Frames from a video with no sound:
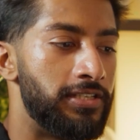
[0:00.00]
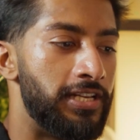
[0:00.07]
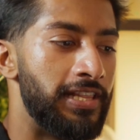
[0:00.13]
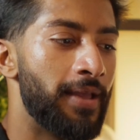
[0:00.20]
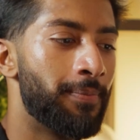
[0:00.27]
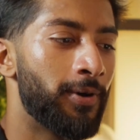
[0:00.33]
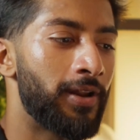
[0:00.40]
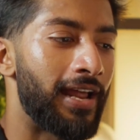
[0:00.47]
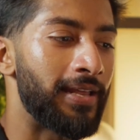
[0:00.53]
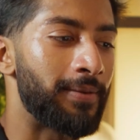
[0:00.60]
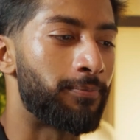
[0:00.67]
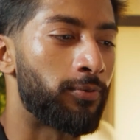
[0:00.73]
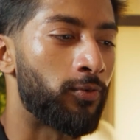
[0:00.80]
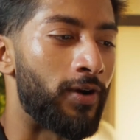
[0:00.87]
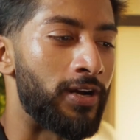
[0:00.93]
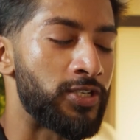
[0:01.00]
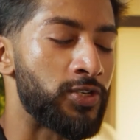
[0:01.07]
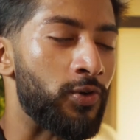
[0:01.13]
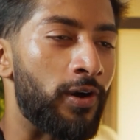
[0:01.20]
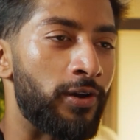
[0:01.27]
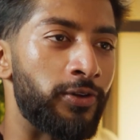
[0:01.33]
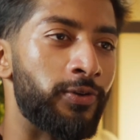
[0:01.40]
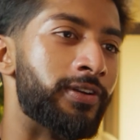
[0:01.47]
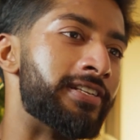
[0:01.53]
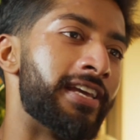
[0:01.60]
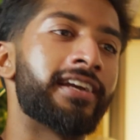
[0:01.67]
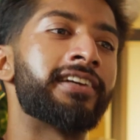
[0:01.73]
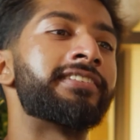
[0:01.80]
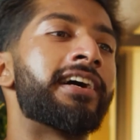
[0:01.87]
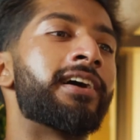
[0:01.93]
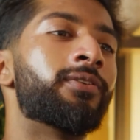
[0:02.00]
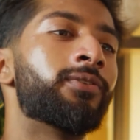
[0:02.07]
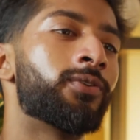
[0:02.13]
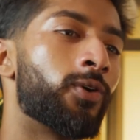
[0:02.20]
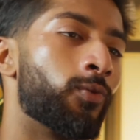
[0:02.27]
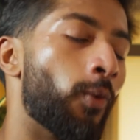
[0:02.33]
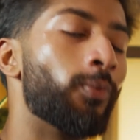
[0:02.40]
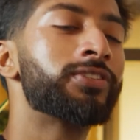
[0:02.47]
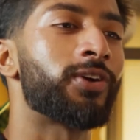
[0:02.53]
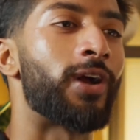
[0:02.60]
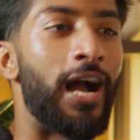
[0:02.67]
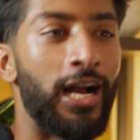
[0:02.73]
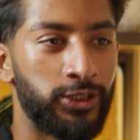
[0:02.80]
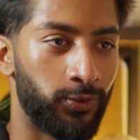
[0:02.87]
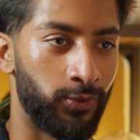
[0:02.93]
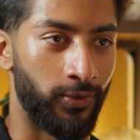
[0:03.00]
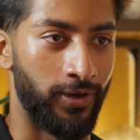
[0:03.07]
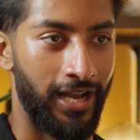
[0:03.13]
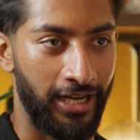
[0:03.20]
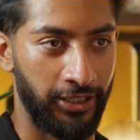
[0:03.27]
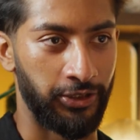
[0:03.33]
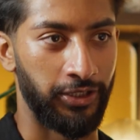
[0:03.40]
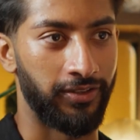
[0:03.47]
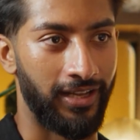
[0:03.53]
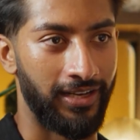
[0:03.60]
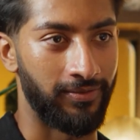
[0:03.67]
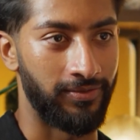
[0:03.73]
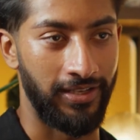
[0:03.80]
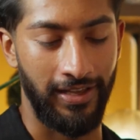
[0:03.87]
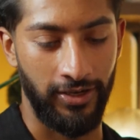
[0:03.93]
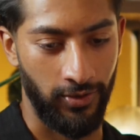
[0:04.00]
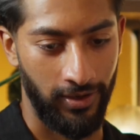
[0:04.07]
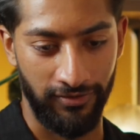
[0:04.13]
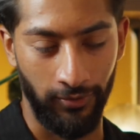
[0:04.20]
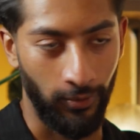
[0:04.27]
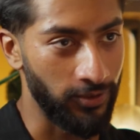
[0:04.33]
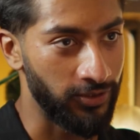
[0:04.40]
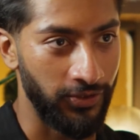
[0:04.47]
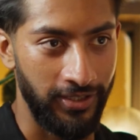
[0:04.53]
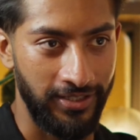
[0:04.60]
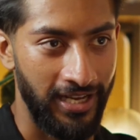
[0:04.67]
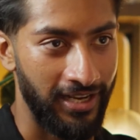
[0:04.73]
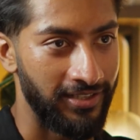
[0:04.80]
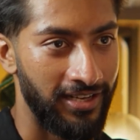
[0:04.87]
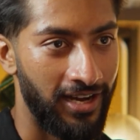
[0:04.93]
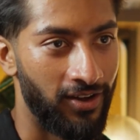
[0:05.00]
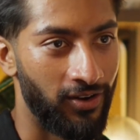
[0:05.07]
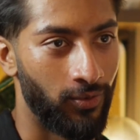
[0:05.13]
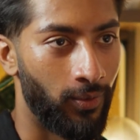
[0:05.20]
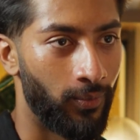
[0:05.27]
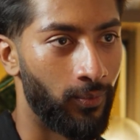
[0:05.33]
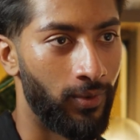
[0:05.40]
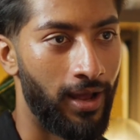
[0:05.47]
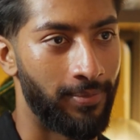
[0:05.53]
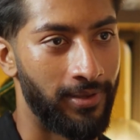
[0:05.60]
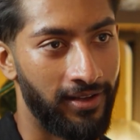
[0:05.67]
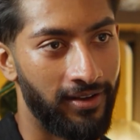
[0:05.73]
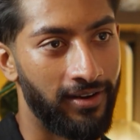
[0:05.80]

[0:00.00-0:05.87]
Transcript: Did they put any pressure on you to take it down? Or what was their actual reaction? Like, did they try to force you to take it down or what happened